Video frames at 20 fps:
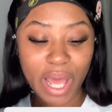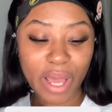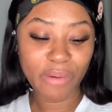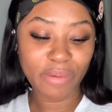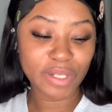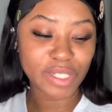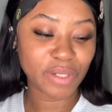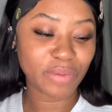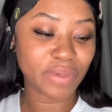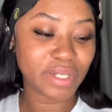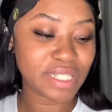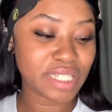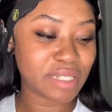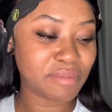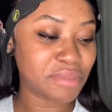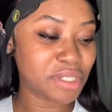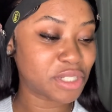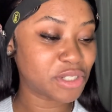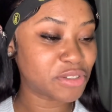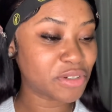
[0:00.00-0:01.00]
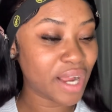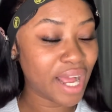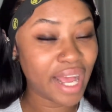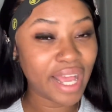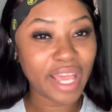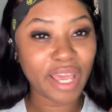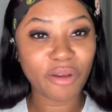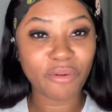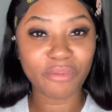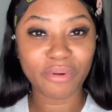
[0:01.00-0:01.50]
what y'all want to see me try,
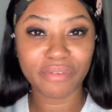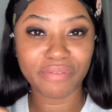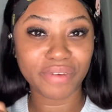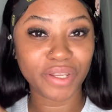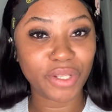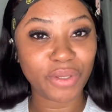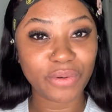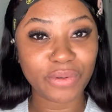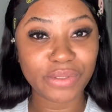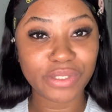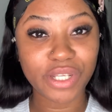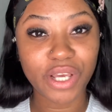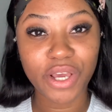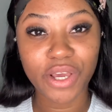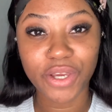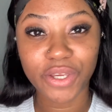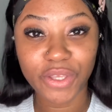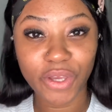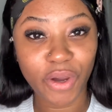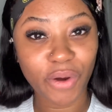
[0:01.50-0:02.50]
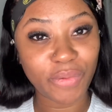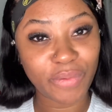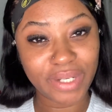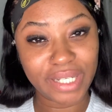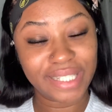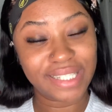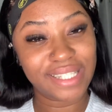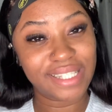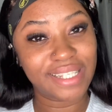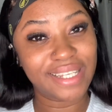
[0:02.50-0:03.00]
and what videos y'all want
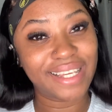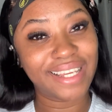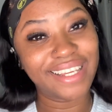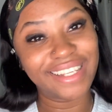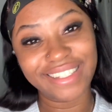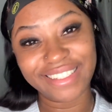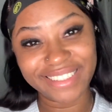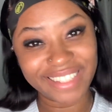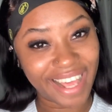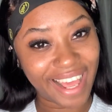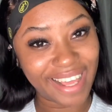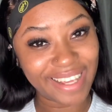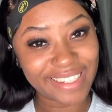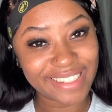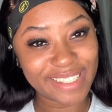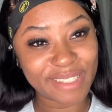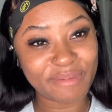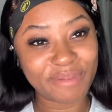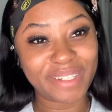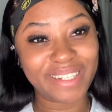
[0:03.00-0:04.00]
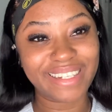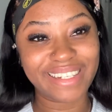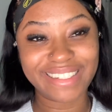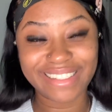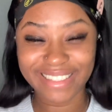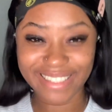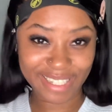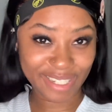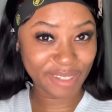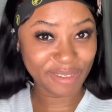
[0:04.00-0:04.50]
to see next. But
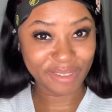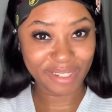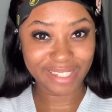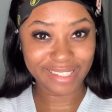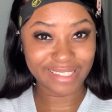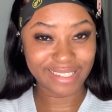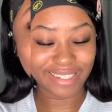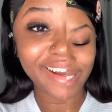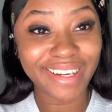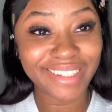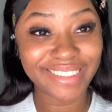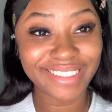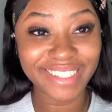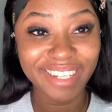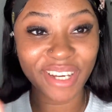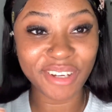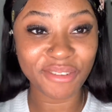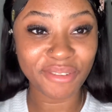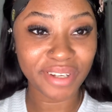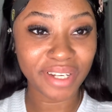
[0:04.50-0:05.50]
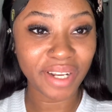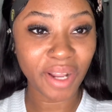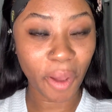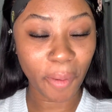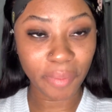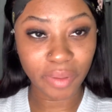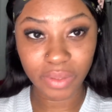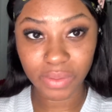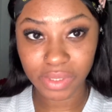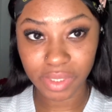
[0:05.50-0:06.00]
continue watching. I have to get real
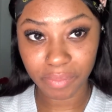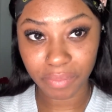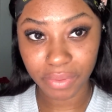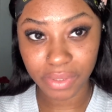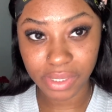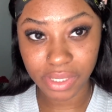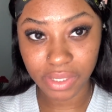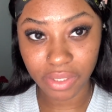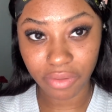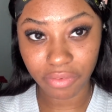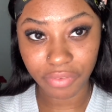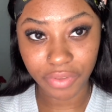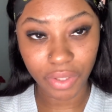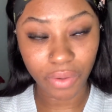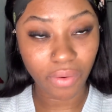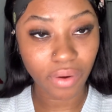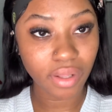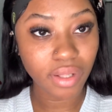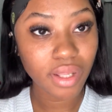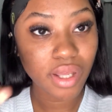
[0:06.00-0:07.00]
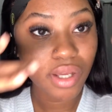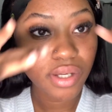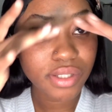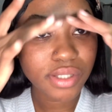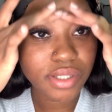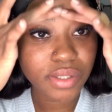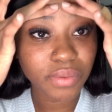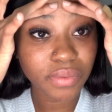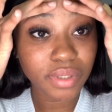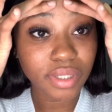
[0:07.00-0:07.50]
up close and personal for y'all.
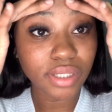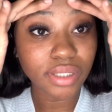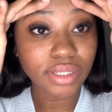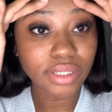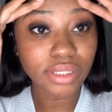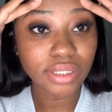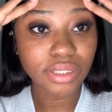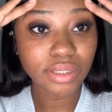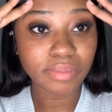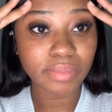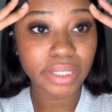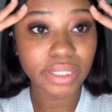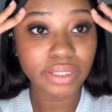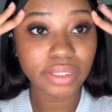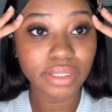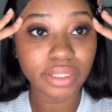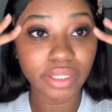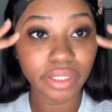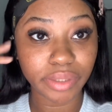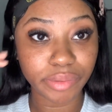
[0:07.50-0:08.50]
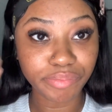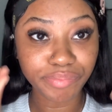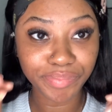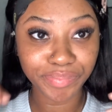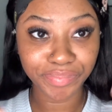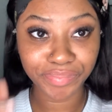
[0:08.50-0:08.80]
So this is my skin,